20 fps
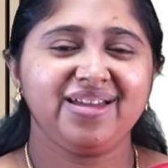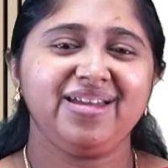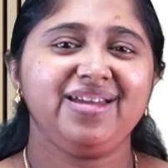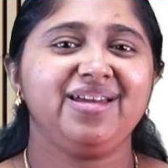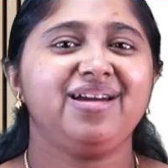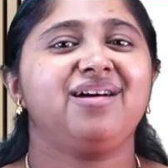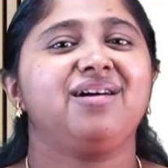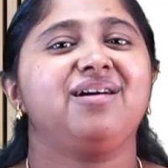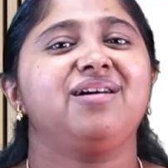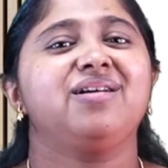
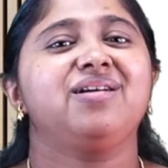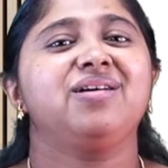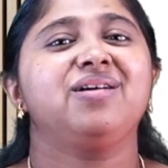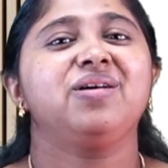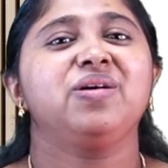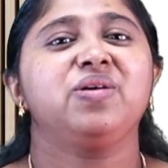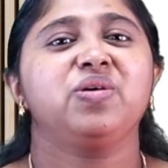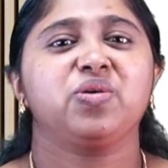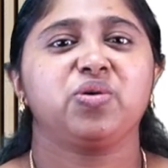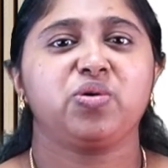Yeah,
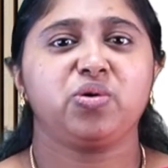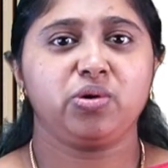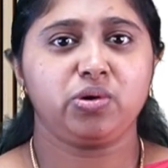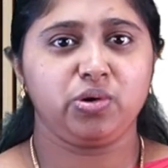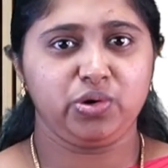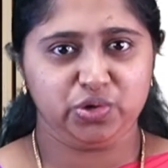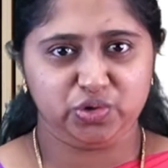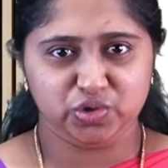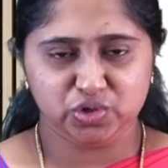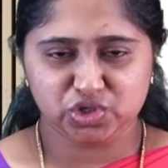
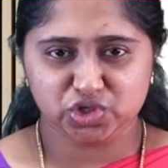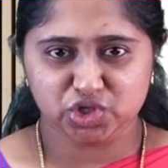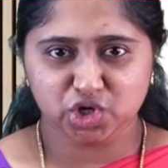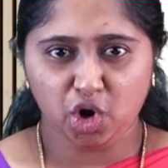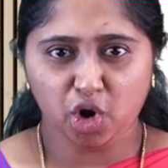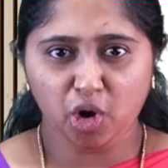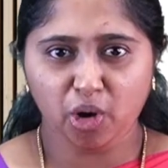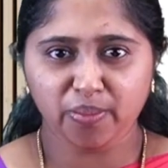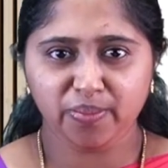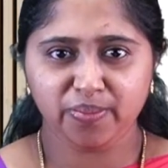go to
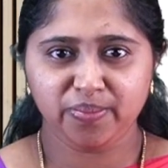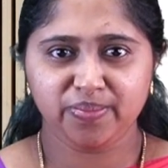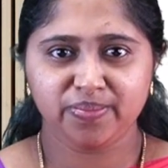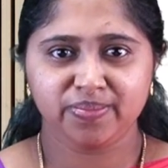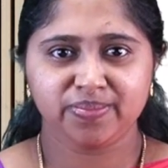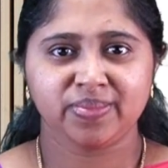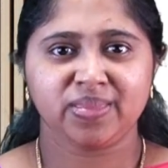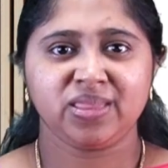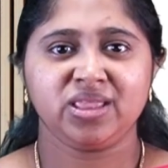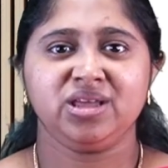shop,
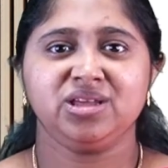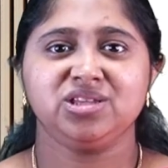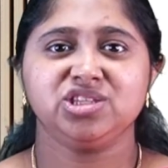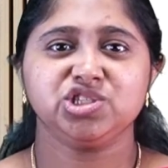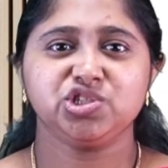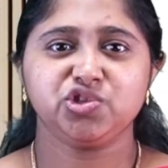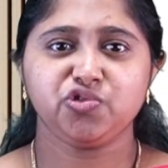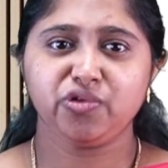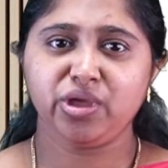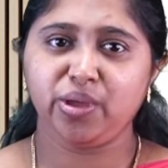
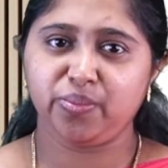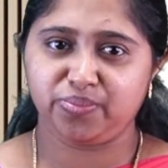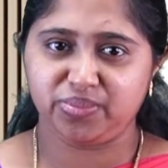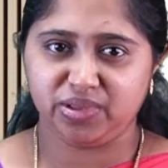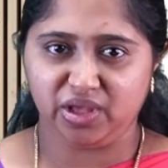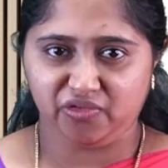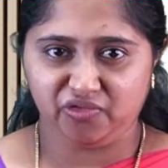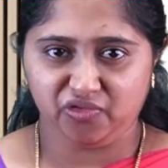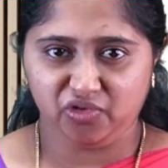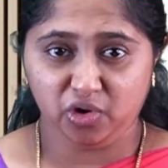sweep
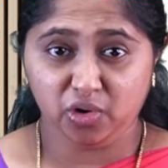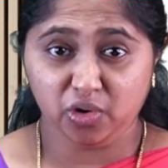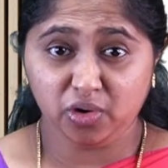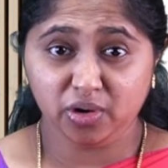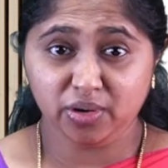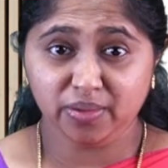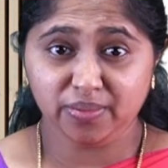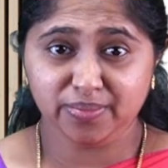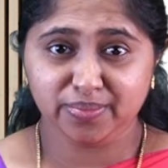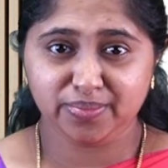the
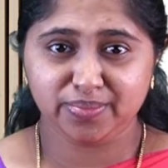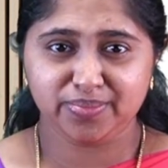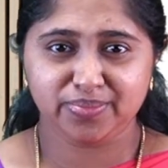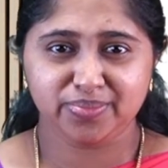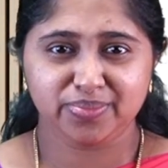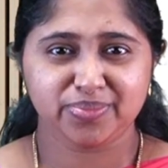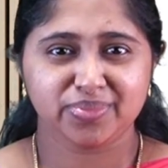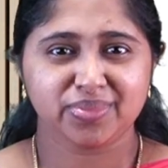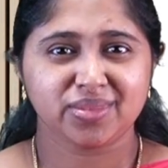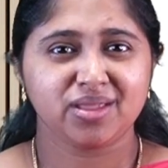floor,
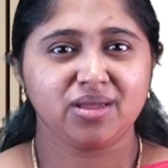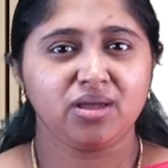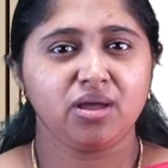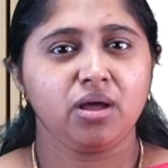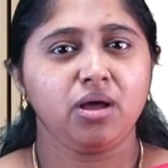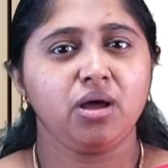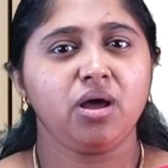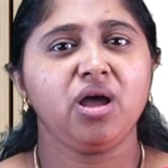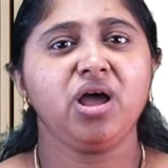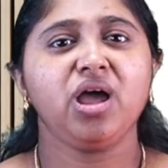
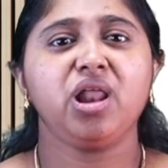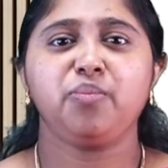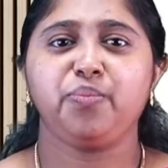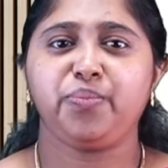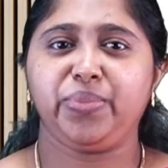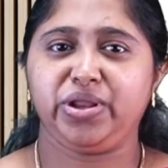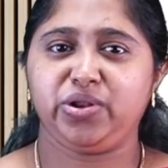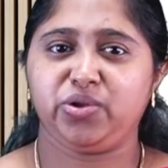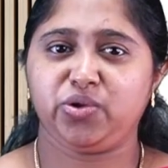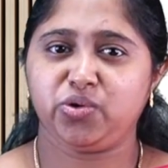
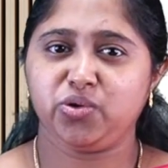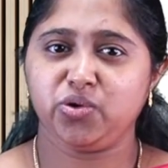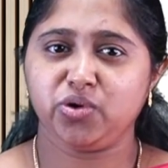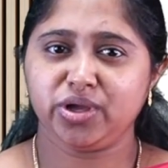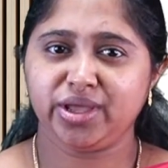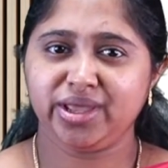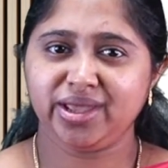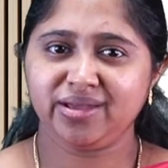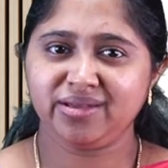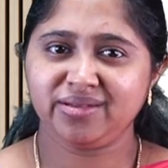help in
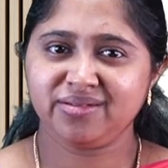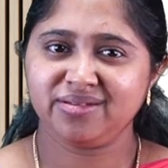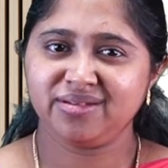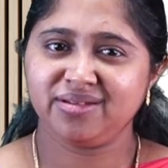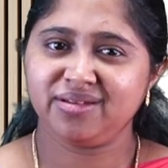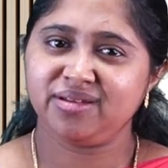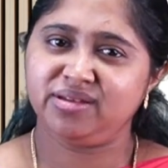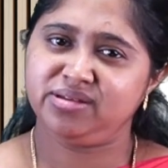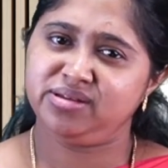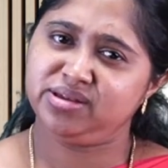cooking.
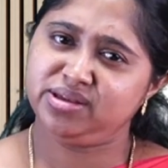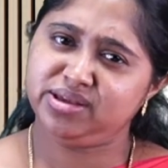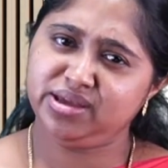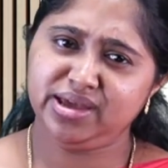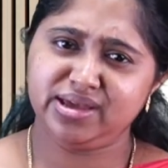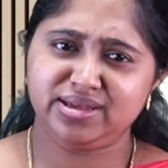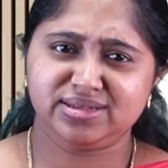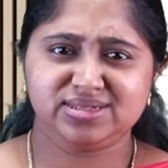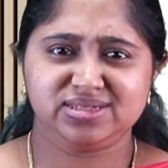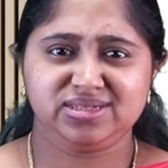
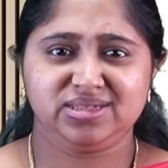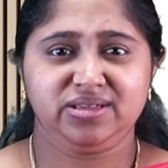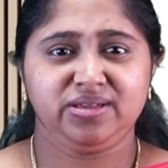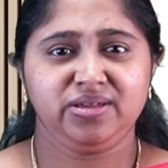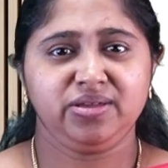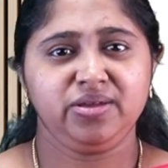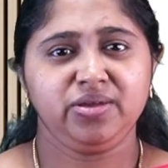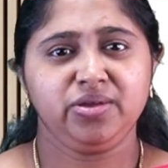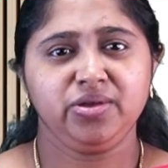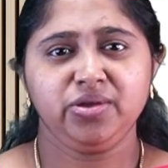Yes,
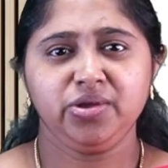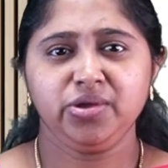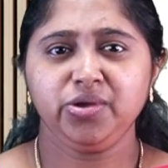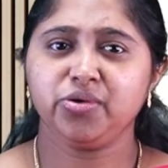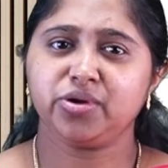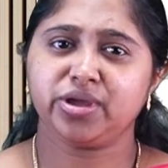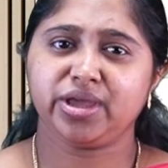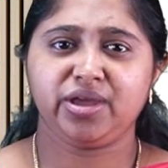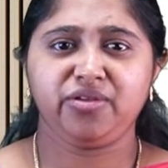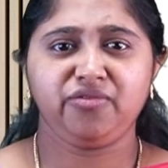
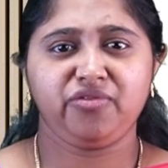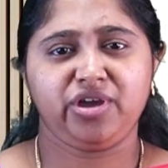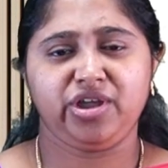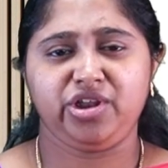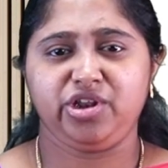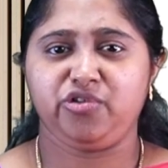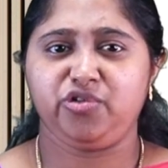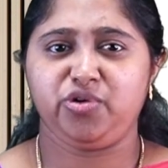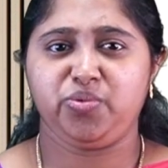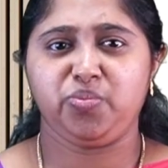you can
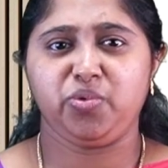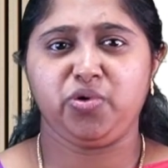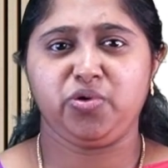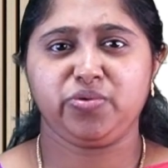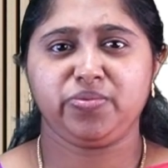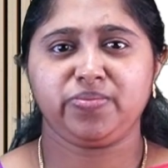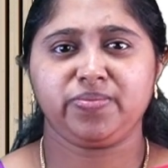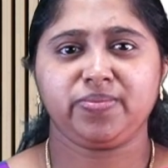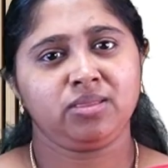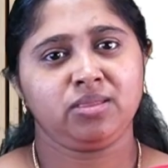find out more.
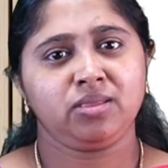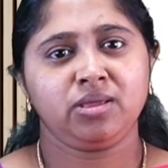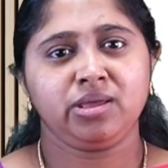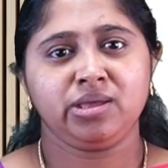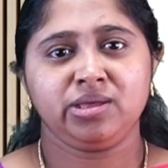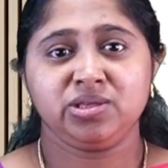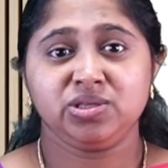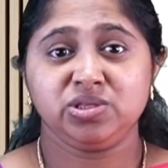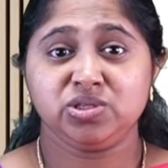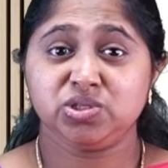
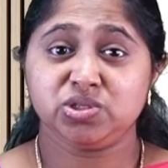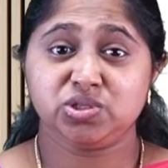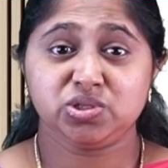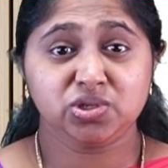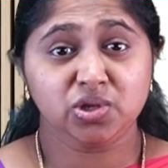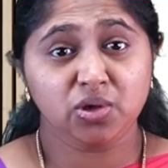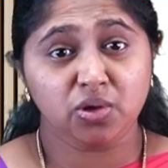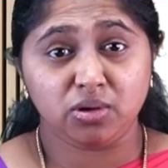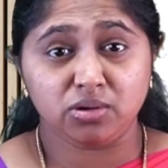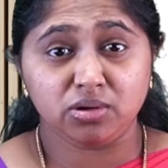
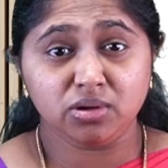So,